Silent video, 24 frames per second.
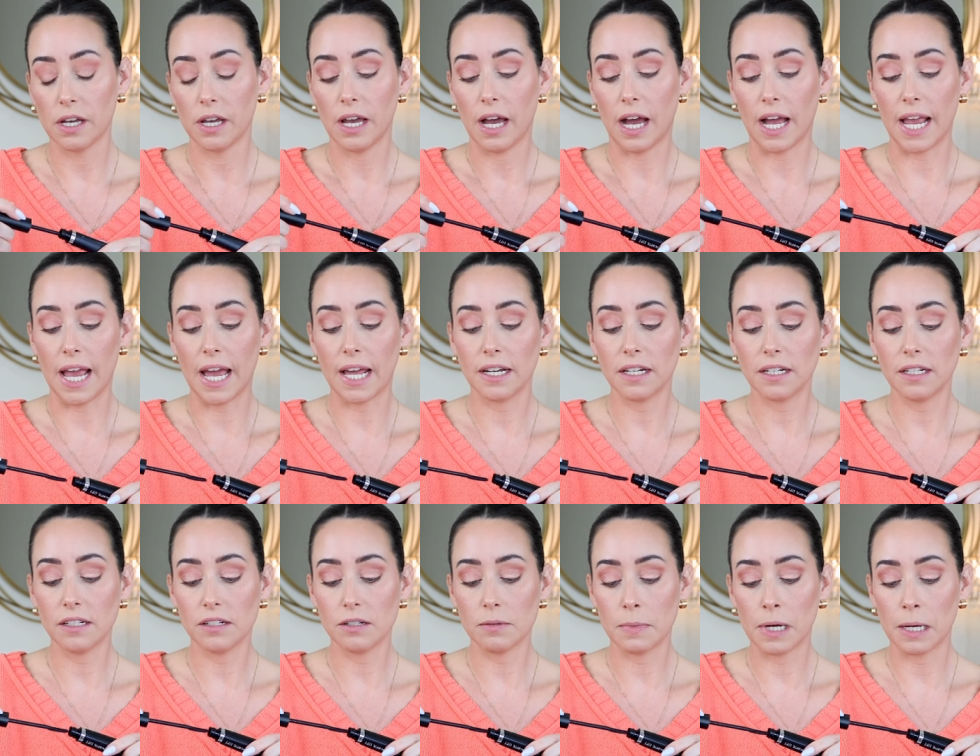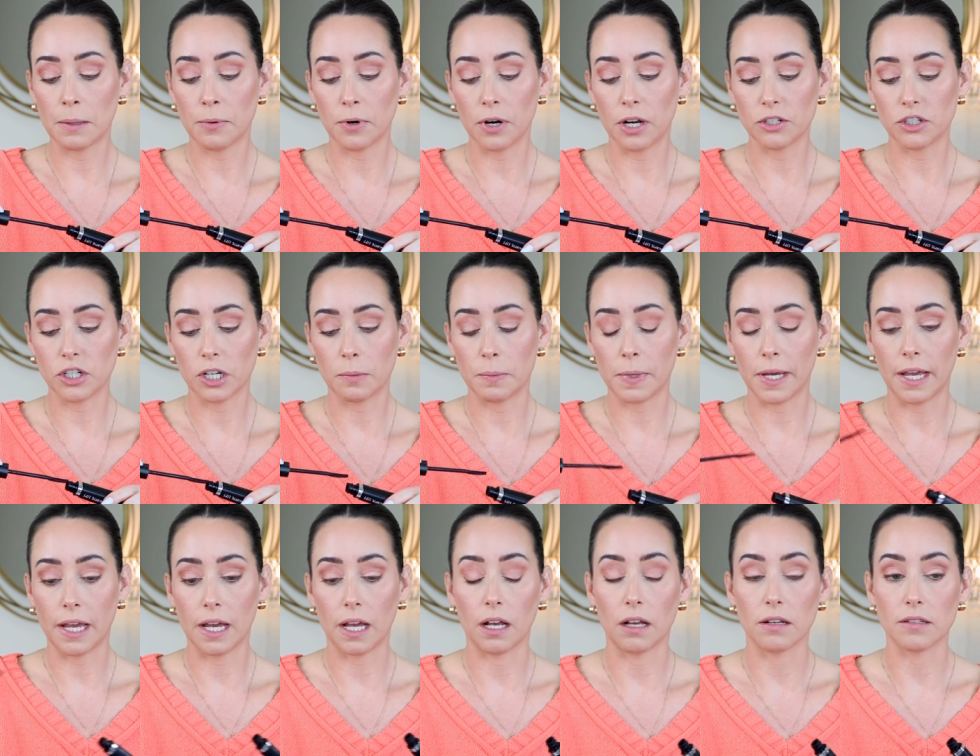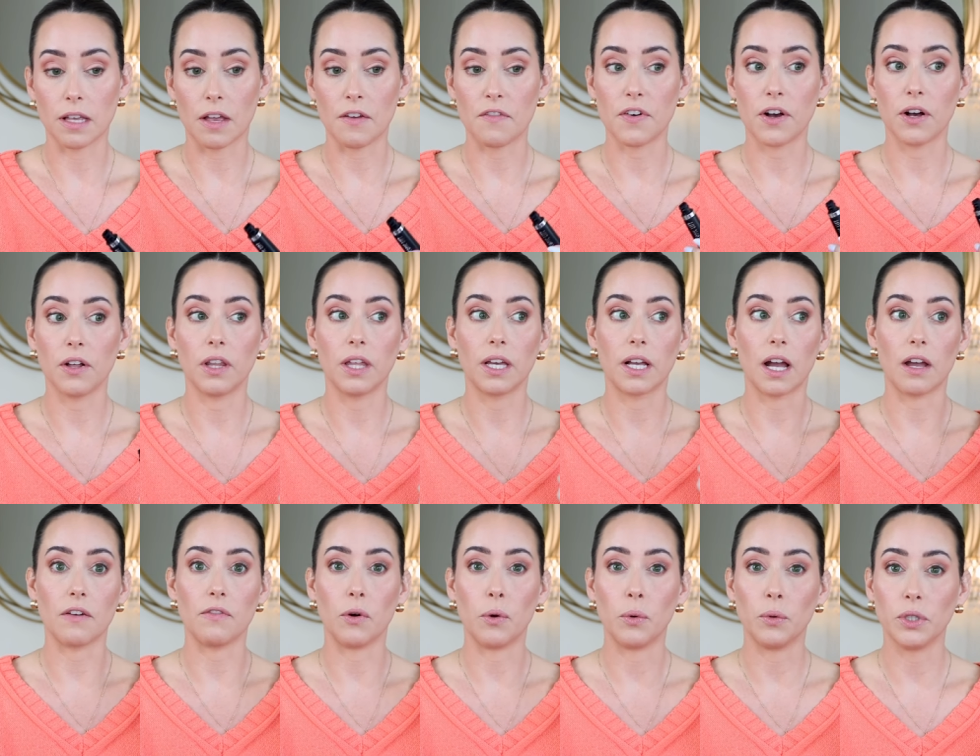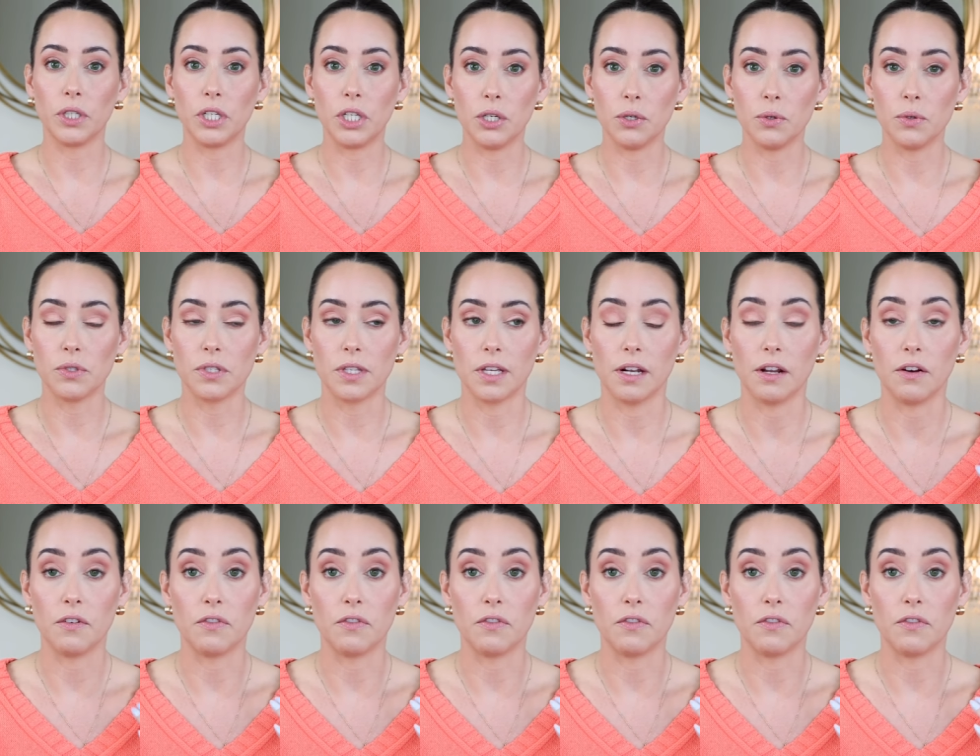I added it to my Project Pan because I felt like I've only used it a